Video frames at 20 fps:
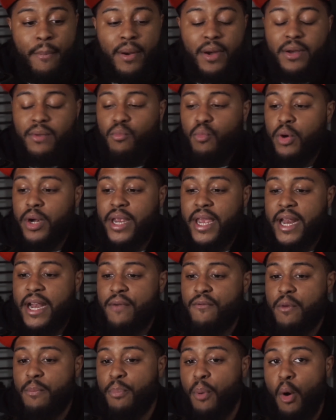But we're
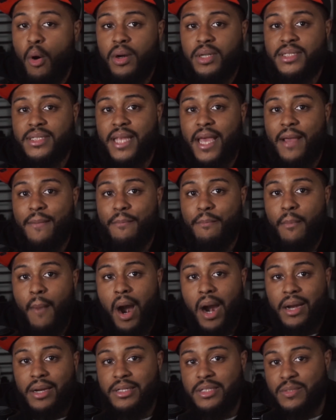getting reports that
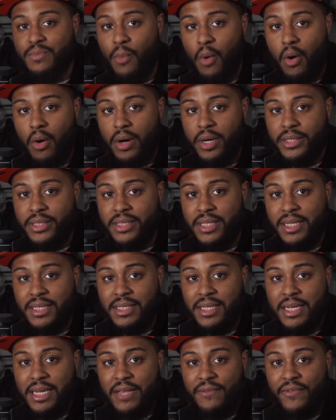Marcus Morris
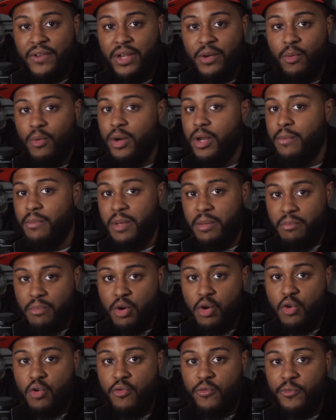isn't even going to be
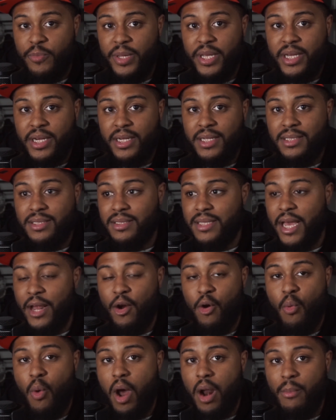moved because they
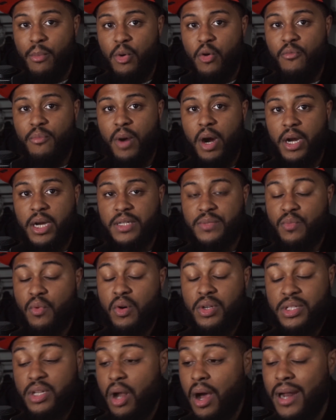don't want to move Marcus
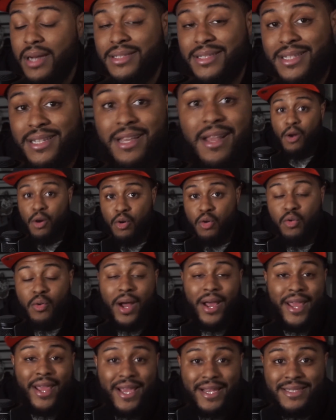Morris. And honestly,
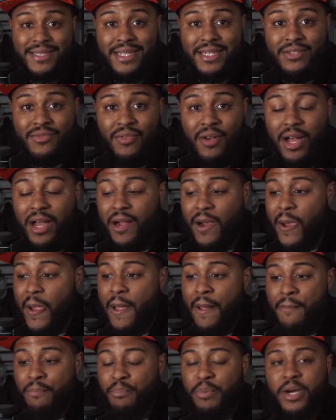cool, I guess that's fine.
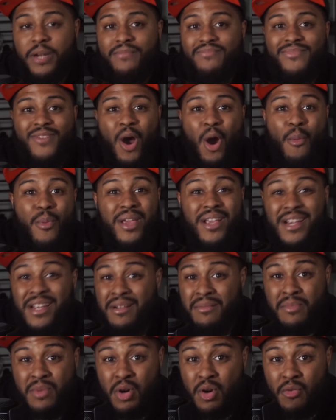But are we going
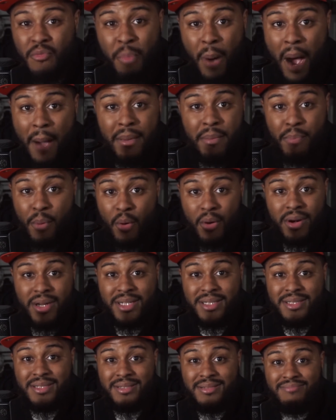to move Bobby
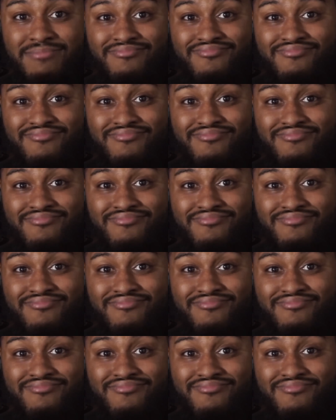Portis?